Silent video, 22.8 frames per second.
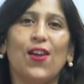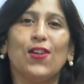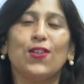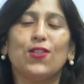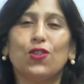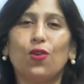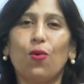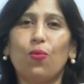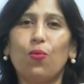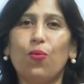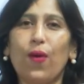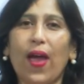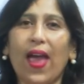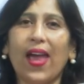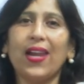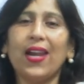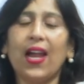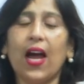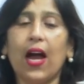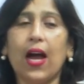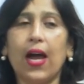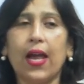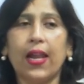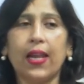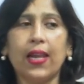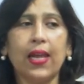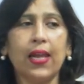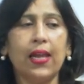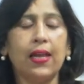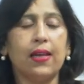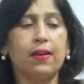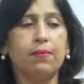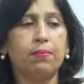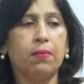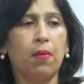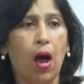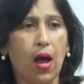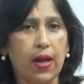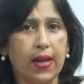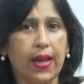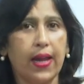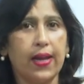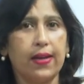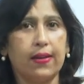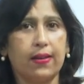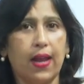So, when any
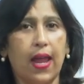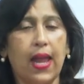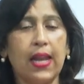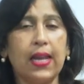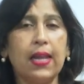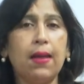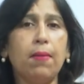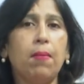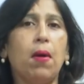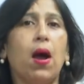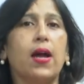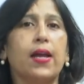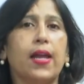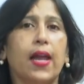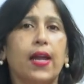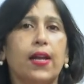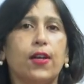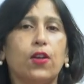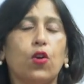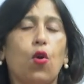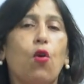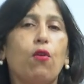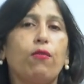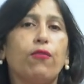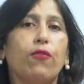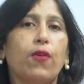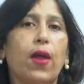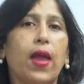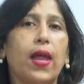market, any market of